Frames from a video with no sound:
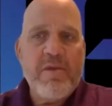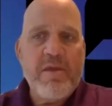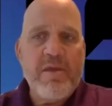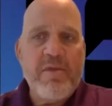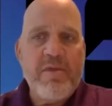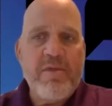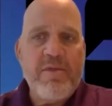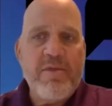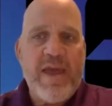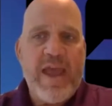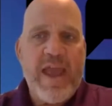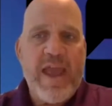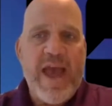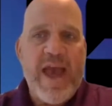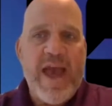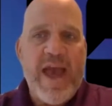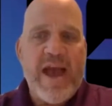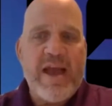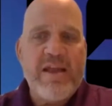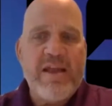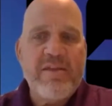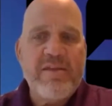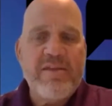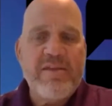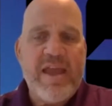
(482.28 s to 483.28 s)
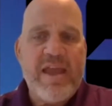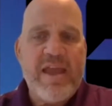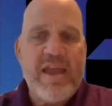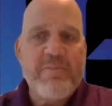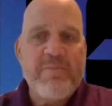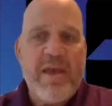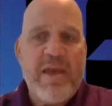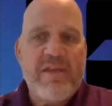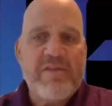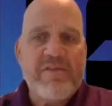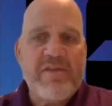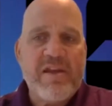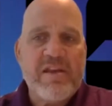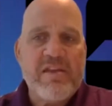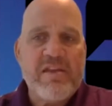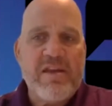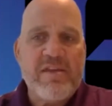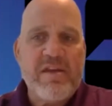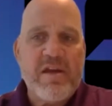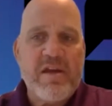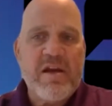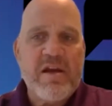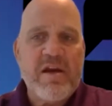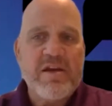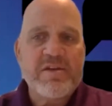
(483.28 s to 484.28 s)
basically
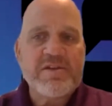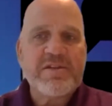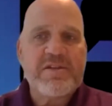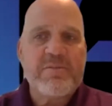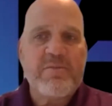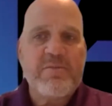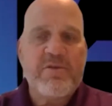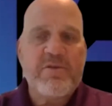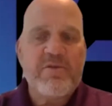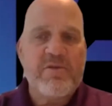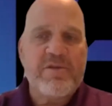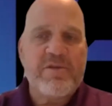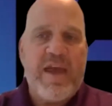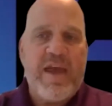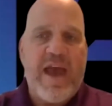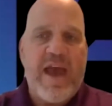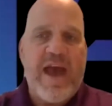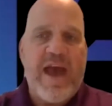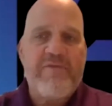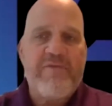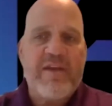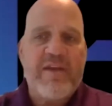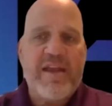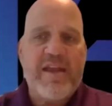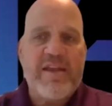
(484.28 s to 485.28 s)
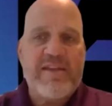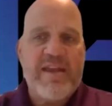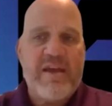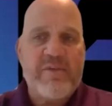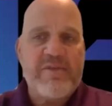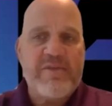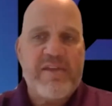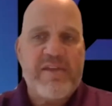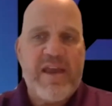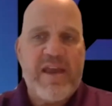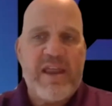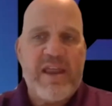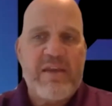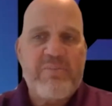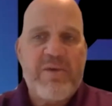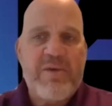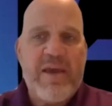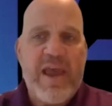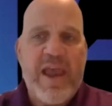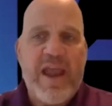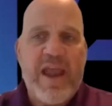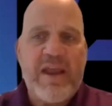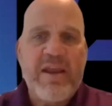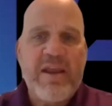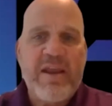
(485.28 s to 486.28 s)
the customer or the advocate that was getting
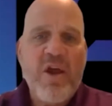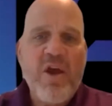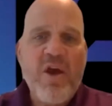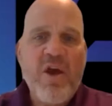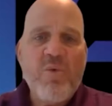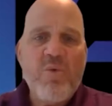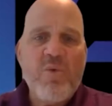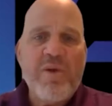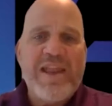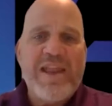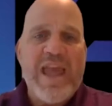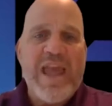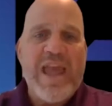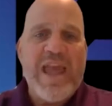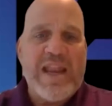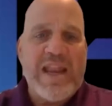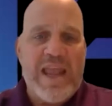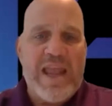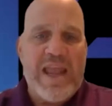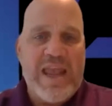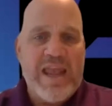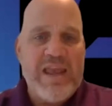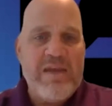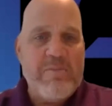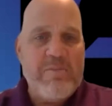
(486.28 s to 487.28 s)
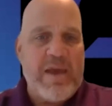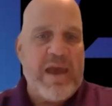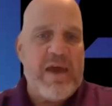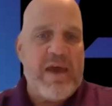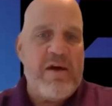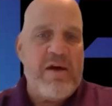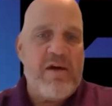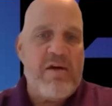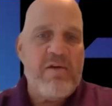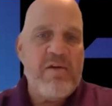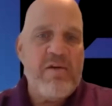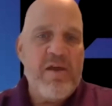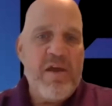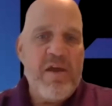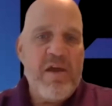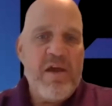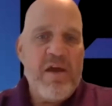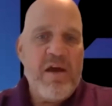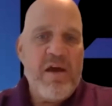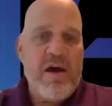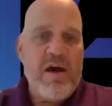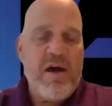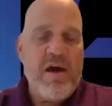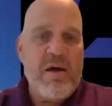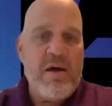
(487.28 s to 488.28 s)
paid would get an email
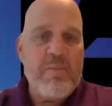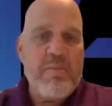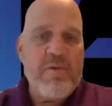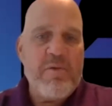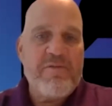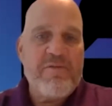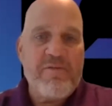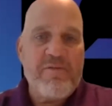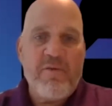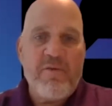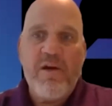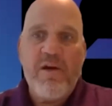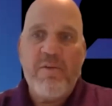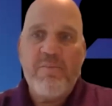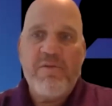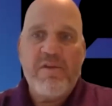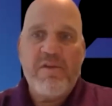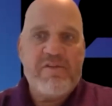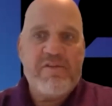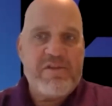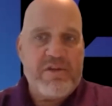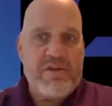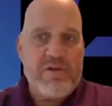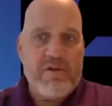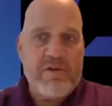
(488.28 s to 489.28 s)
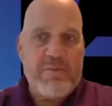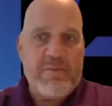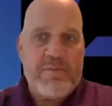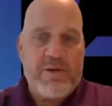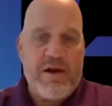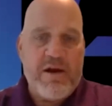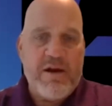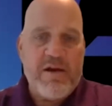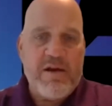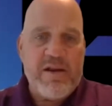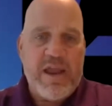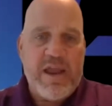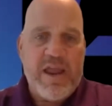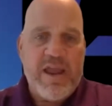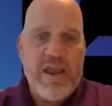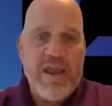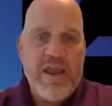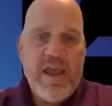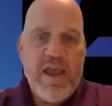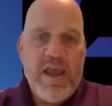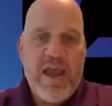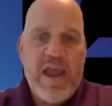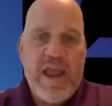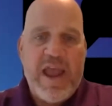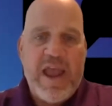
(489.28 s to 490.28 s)
from this third party,
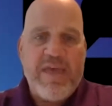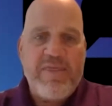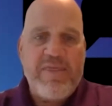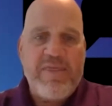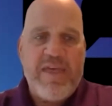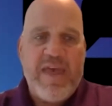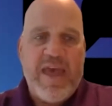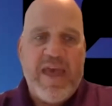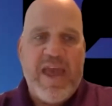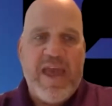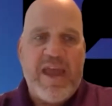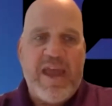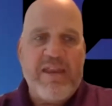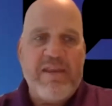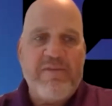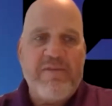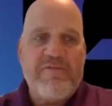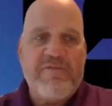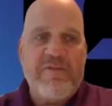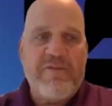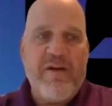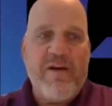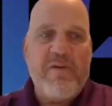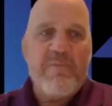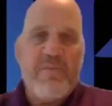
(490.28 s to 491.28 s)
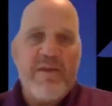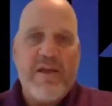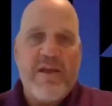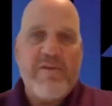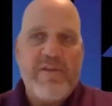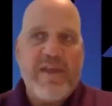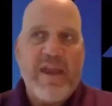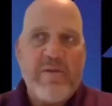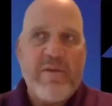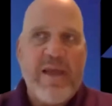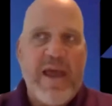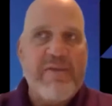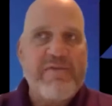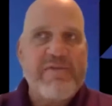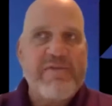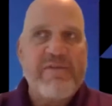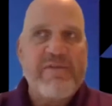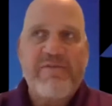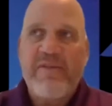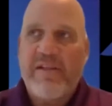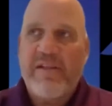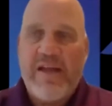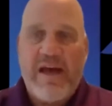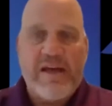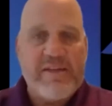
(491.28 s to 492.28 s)
and then from there they would have to
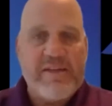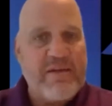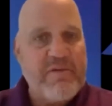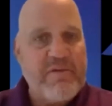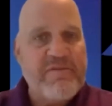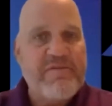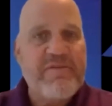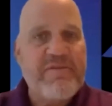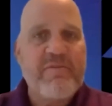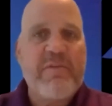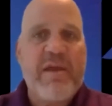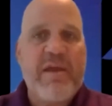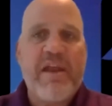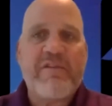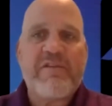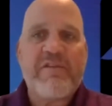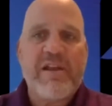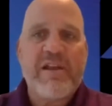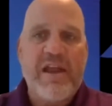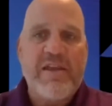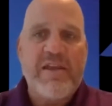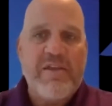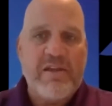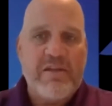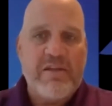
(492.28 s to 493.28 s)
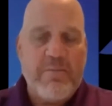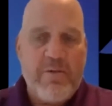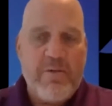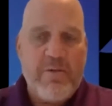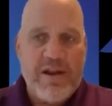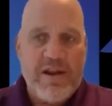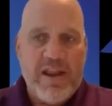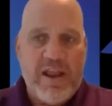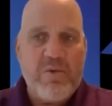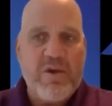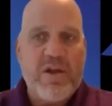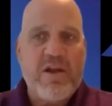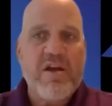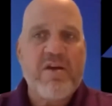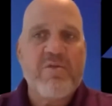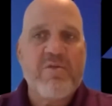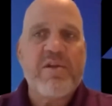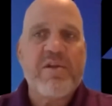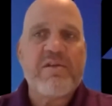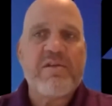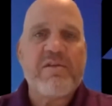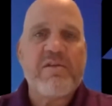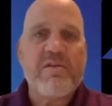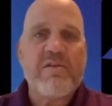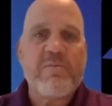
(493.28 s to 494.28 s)
fill out their information, and then the money would go
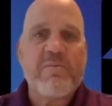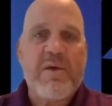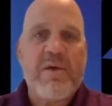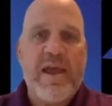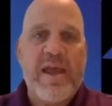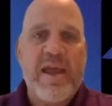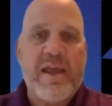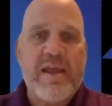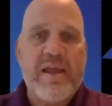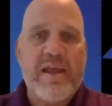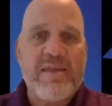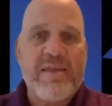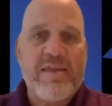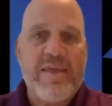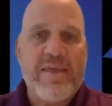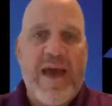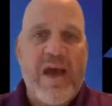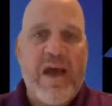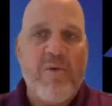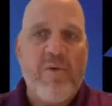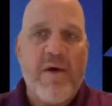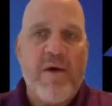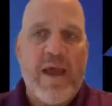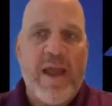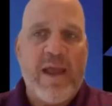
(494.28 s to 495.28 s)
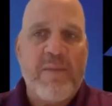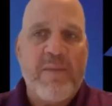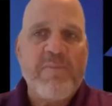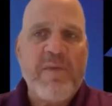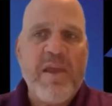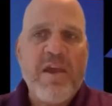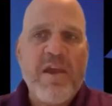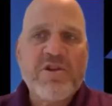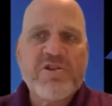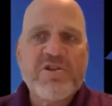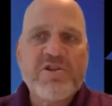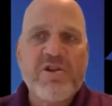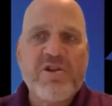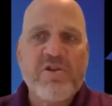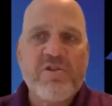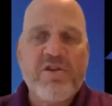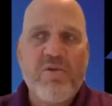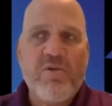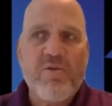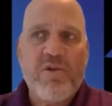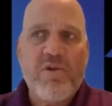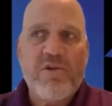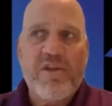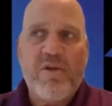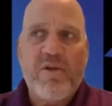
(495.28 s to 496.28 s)
into their bank that way. So there
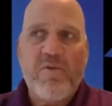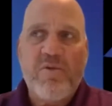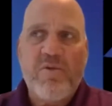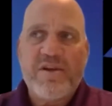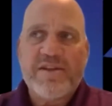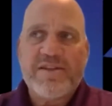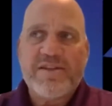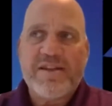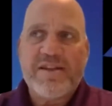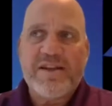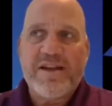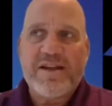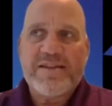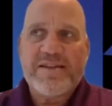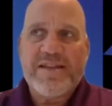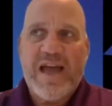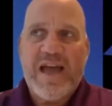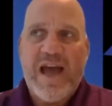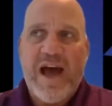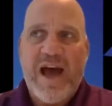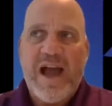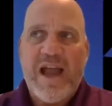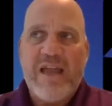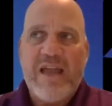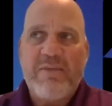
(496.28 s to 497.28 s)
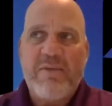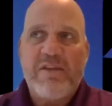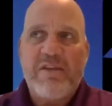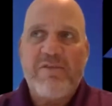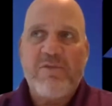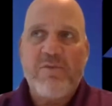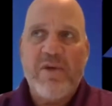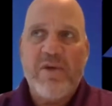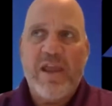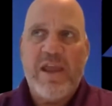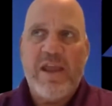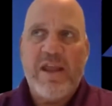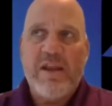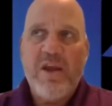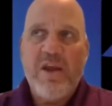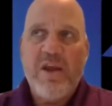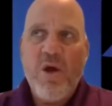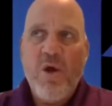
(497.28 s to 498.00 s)
really wasn't a tie between